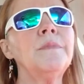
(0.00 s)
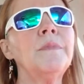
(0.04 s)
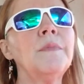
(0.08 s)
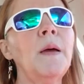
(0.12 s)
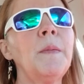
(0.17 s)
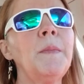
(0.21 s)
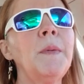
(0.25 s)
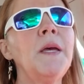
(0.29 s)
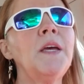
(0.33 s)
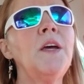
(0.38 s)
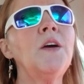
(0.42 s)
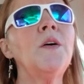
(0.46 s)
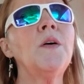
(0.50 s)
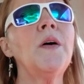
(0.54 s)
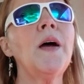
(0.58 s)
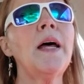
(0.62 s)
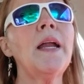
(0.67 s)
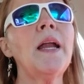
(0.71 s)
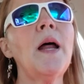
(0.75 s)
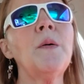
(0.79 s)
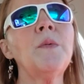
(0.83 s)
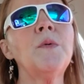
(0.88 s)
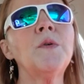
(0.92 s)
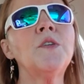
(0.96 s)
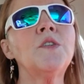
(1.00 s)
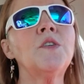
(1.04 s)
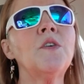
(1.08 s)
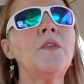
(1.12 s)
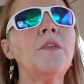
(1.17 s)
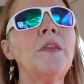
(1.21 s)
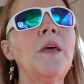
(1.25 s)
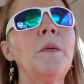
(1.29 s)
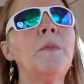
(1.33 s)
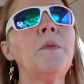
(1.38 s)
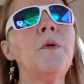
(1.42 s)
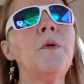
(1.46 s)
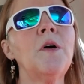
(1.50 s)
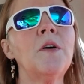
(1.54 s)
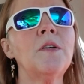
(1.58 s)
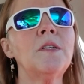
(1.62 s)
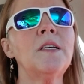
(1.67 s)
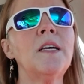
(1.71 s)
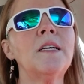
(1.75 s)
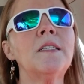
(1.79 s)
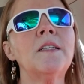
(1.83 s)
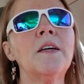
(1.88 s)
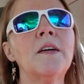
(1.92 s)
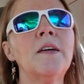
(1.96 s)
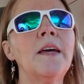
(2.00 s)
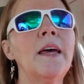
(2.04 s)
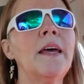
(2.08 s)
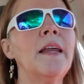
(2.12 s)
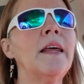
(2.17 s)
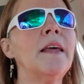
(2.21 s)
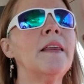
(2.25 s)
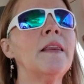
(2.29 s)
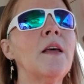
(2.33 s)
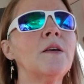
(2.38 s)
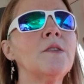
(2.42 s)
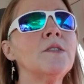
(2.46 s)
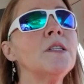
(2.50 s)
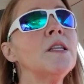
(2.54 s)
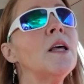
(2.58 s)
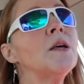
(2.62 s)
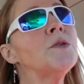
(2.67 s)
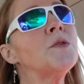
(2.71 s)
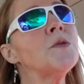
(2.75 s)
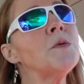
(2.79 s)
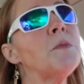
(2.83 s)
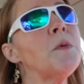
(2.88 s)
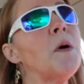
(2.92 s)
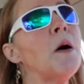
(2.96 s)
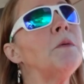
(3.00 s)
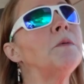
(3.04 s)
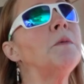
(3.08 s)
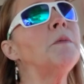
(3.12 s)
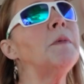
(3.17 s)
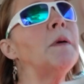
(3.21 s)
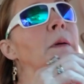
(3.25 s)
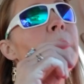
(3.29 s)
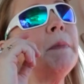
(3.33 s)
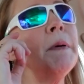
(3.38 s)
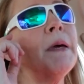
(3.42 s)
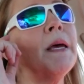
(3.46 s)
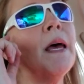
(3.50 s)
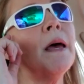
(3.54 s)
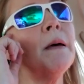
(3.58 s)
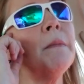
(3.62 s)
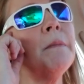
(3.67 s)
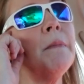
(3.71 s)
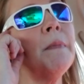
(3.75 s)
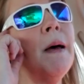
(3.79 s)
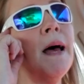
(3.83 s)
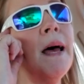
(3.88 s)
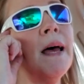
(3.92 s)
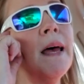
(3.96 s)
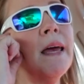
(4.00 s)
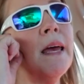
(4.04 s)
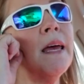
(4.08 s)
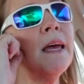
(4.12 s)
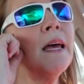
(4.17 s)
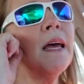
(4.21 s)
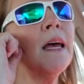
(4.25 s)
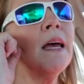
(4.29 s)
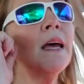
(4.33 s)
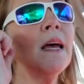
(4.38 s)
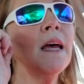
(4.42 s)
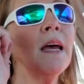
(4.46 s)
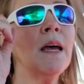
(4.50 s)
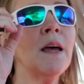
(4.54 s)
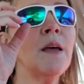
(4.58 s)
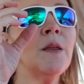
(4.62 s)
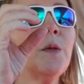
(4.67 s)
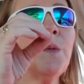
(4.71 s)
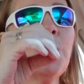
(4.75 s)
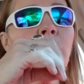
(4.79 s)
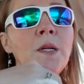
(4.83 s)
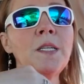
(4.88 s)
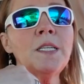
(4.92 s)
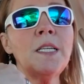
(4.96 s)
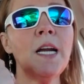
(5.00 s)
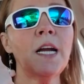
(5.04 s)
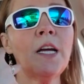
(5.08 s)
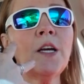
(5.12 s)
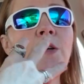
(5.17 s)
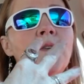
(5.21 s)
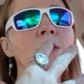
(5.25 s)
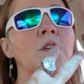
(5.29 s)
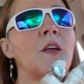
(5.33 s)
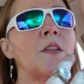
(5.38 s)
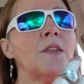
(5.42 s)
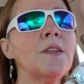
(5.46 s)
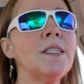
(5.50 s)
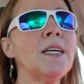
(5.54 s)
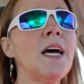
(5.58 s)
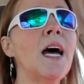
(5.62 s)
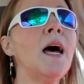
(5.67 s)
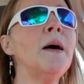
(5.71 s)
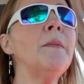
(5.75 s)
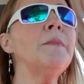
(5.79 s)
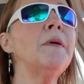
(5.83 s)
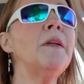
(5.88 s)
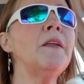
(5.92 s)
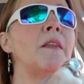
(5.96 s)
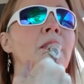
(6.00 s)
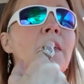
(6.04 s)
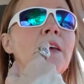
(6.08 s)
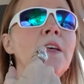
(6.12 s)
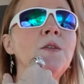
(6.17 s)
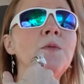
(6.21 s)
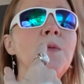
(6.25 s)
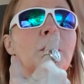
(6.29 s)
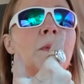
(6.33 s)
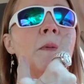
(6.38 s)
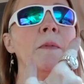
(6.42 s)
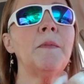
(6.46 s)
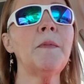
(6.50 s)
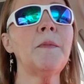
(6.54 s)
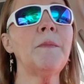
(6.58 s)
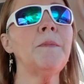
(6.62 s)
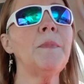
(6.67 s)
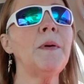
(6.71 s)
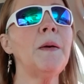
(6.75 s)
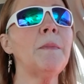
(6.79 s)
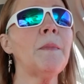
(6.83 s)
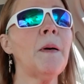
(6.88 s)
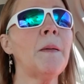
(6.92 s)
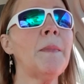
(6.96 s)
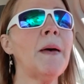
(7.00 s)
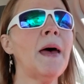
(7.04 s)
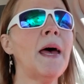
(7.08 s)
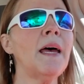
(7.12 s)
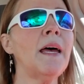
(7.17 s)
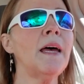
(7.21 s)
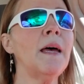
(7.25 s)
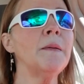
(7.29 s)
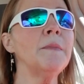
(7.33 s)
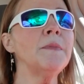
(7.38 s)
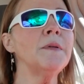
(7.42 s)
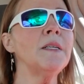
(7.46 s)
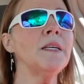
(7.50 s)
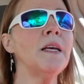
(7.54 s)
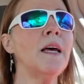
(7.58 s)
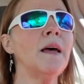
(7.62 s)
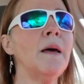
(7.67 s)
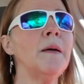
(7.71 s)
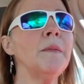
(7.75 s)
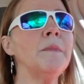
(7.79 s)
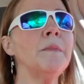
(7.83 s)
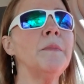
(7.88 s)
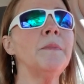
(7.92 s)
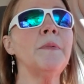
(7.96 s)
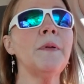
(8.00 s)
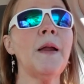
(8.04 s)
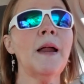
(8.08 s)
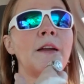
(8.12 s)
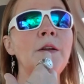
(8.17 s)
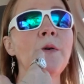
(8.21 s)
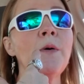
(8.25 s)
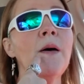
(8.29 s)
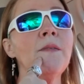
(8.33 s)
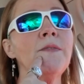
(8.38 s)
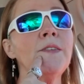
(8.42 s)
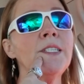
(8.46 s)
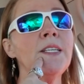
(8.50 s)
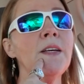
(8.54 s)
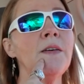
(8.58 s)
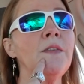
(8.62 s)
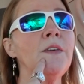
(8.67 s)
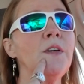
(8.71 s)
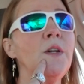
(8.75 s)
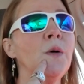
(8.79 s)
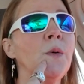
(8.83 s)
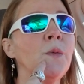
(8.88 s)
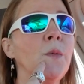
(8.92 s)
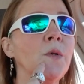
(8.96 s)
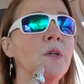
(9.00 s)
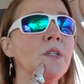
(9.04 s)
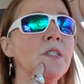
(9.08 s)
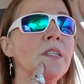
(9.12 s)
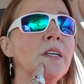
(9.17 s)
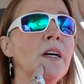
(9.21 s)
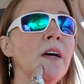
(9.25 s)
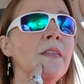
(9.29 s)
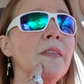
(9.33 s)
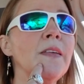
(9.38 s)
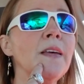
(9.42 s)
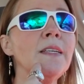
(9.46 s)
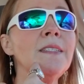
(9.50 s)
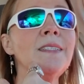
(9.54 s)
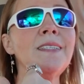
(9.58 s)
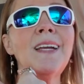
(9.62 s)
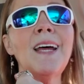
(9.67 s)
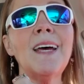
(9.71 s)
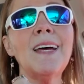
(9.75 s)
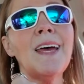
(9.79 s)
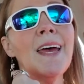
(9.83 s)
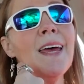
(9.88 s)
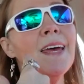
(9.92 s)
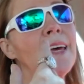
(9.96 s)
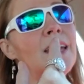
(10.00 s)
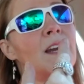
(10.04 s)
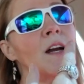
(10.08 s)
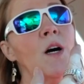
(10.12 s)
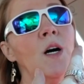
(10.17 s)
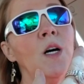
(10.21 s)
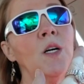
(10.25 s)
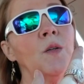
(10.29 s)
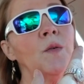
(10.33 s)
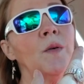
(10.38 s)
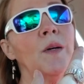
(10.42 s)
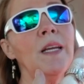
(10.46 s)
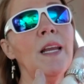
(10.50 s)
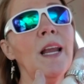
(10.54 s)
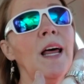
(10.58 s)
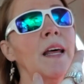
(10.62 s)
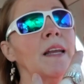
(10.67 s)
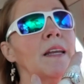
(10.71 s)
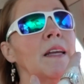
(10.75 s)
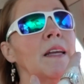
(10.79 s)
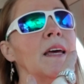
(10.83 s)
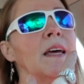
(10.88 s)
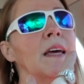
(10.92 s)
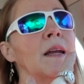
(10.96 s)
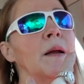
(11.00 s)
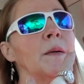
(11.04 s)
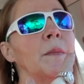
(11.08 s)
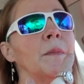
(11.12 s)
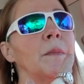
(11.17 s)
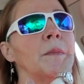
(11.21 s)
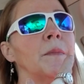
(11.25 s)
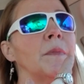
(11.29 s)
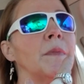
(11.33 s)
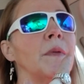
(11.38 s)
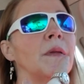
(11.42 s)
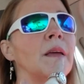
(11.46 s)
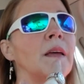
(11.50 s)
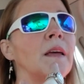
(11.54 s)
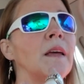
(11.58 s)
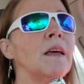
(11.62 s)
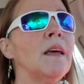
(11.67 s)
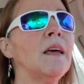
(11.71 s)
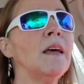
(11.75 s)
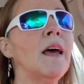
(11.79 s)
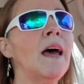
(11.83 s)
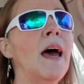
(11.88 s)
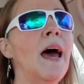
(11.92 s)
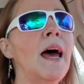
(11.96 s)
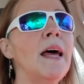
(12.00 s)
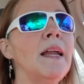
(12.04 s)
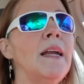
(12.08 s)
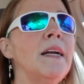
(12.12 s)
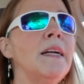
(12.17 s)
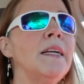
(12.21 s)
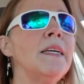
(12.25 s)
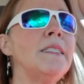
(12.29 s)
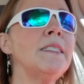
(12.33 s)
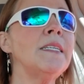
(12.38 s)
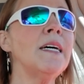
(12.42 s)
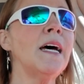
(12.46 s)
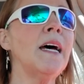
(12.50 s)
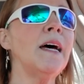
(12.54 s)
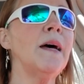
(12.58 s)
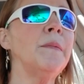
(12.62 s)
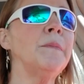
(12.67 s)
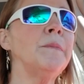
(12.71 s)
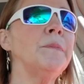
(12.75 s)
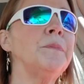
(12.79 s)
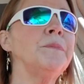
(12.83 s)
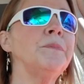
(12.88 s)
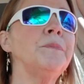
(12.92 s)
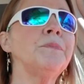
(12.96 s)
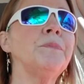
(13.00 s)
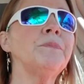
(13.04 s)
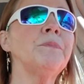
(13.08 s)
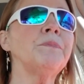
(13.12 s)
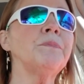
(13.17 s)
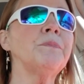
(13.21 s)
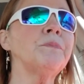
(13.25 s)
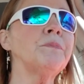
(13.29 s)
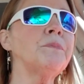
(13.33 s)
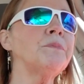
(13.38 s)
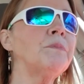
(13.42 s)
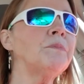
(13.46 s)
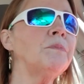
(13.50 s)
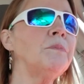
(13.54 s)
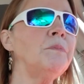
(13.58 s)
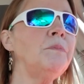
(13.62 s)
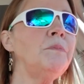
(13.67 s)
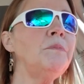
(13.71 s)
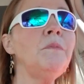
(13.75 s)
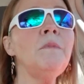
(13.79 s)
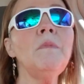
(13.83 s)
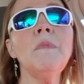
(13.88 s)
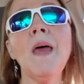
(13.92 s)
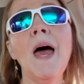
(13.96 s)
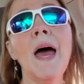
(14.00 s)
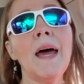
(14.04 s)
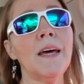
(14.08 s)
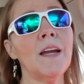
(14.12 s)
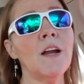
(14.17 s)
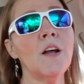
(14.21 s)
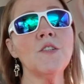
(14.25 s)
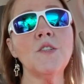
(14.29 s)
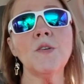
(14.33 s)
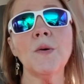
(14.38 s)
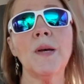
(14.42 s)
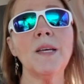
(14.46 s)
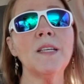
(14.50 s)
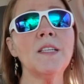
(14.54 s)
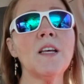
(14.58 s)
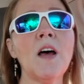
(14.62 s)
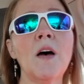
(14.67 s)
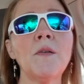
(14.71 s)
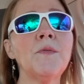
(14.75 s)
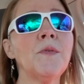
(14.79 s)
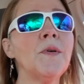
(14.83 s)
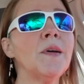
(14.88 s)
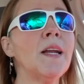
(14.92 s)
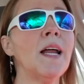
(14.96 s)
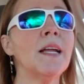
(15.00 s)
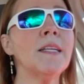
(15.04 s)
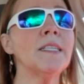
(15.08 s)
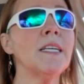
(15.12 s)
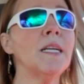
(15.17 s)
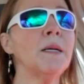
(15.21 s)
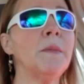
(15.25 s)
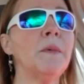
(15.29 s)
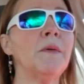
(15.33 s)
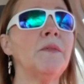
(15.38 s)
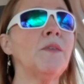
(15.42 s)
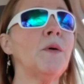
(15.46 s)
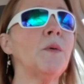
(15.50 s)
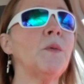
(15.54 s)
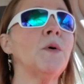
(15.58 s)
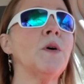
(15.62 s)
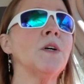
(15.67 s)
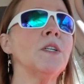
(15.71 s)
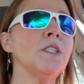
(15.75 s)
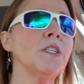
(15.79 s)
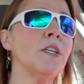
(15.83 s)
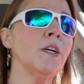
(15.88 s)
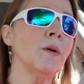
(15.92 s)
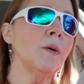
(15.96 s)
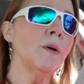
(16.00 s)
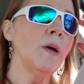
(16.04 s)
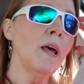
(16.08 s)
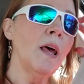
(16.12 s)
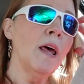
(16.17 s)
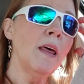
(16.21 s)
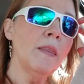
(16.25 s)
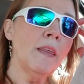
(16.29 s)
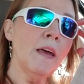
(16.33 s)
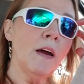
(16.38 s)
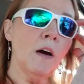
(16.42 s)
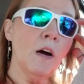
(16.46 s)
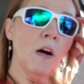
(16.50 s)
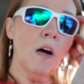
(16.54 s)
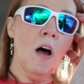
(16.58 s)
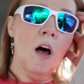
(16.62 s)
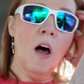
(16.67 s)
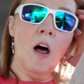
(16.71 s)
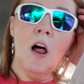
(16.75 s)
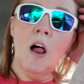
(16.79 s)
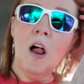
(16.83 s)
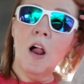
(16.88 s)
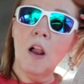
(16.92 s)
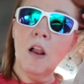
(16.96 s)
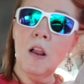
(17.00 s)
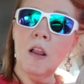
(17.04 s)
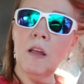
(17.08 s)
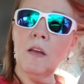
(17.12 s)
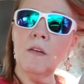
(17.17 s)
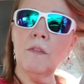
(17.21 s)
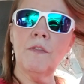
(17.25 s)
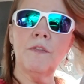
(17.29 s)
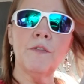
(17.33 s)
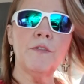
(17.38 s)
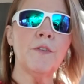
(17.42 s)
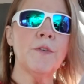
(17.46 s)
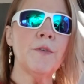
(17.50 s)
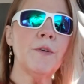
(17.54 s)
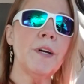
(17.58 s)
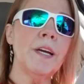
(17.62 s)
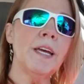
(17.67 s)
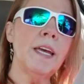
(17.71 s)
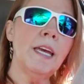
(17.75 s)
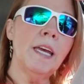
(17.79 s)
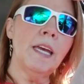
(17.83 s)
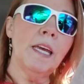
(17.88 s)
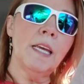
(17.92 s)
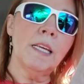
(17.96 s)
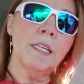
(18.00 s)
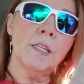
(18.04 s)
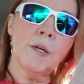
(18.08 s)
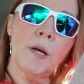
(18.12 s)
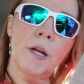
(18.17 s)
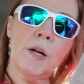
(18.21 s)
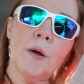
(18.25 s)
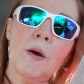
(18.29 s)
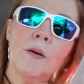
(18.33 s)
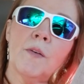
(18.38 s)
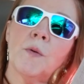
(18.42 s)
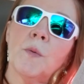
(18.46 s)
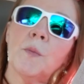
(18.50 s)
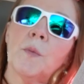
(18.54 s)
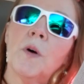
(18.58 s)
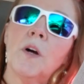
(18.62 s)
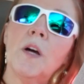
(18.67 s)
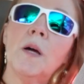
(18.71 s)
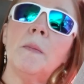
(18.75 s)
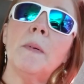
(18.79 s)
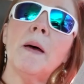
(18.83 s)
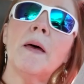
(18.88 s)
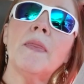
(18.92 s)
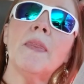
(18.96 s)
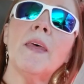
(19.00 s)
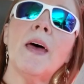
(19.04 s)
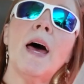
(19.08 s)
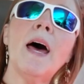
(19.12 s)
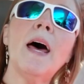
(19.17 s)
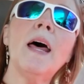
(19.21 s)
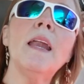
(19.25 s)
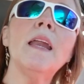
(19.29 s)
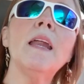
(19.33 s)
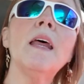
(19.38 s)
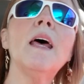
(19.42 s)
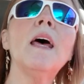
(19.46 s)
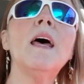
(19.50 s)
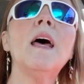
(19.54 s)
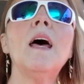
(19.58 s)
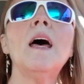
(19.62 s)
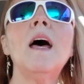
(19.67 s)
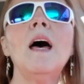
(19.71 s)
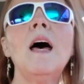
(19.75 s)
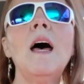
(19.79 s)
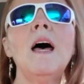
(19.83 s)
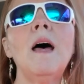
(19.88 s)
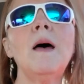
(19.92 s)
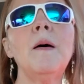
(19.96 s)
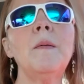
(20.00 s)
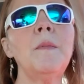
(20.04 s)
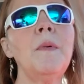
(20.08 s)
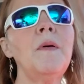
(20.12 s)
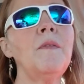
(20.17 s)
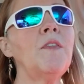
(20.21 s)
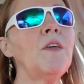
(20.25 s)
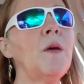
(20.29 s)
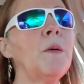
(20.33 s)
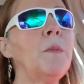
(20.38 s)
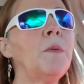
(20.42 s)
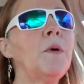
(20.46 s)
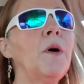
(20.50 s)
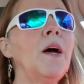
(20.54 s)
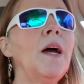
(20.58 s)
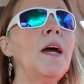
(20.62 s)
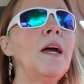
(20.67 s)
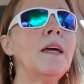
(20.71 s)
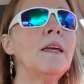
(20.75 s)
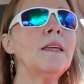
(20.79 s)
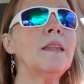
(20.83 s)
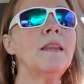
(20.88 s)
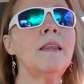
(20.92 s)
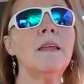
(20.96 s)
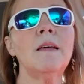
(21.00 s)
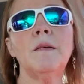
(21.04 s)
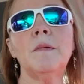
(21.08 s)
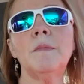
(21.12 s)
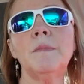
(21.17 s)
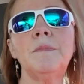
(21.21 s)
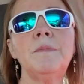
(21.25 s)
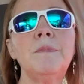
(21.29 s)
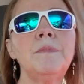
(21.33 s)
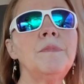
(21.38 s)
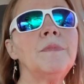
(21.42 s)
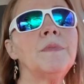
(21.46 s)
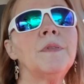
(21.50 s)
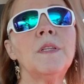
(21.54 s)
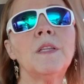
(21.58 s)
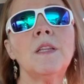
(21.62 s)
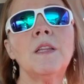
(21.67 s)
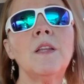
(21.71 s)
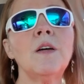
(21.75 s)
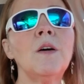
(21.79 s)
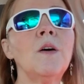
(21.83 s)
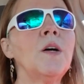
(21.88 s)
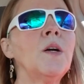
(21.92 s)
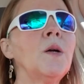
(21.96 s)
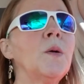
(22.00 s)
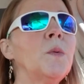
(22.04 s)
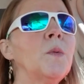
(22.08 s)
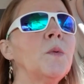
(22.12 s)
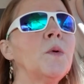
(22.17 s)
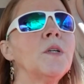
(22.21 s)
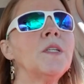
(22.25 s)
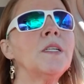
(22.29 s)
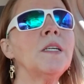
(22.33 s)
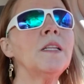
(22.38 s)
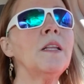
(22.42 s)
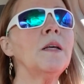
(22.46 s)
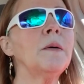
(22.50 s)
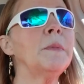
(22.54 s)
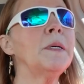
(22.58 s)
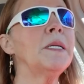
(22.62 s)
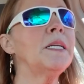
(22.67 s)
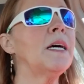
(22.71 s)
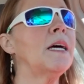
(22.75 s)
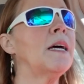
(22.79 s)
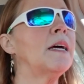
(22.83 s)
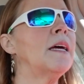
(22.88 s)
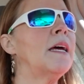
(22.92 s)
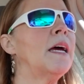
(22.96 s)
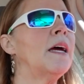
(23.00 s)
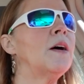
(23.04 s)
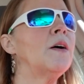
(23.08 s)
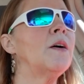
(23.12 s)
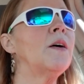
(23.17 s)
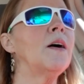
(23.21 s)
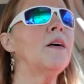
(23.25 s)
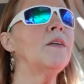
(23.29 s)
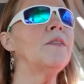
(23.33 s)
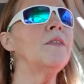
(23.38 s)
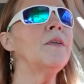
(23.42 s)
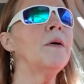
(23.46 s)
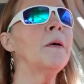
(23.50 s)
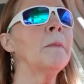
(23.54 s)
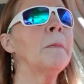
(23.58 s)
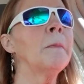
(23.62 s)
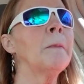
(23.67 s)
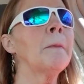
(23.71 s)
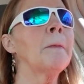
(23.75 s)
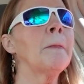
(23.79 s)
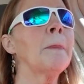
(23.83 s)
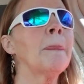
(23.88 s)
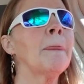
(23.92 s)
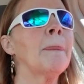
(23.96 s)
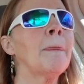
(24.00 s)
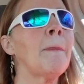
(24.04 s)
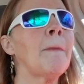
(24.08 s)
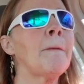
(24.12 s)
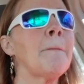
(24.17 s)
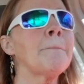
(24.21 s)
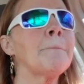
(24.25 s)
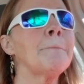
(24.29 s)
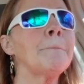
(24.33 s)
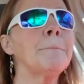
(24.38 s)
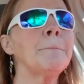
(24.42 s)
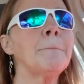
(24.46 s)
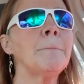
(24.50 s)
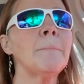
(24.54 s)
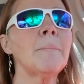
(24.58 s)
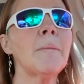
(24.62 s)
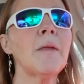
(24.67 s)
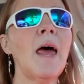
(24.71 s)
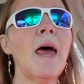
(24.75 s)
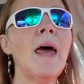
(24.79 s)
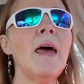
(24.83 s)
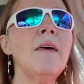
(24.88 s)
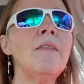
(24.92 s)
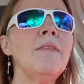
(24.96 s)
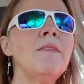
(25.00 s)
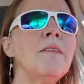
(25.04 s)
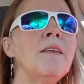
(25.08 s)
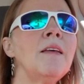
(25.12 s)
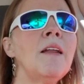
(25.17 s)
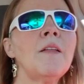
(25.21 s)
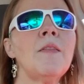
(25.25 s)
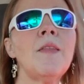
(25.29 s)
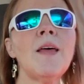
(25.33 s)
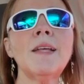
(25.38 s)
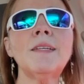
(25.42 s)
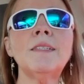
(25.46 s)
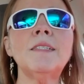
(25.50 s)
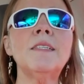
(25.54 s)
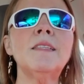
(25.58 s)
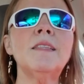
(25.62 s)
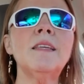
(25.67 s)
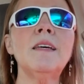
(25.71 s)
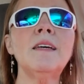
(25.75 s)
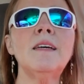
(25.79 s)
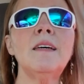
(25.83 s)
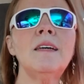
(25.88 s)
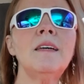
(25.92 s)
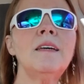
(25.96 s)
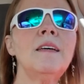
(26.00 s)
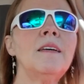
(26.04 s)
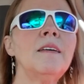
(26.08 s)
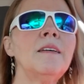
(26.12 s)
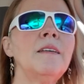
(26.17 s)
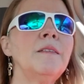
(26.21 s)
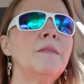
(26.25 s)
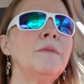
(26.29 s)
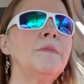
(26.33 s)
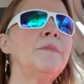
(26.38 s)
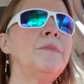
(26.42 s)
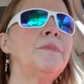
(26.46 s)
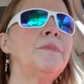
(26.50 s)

I'm a year out, I will start that process on getting those. And this will probably become my ones that I use all the time, and these will be my backups. Um, but I do have a seven-year warranty on these, and I can get a hard reline, know, at any time. I can also get soft relines in them if I want to. They're all free, so I don't have to worry about that. Um, if they break, they they're under warranty. They'll be taken care of. And, you know, that's the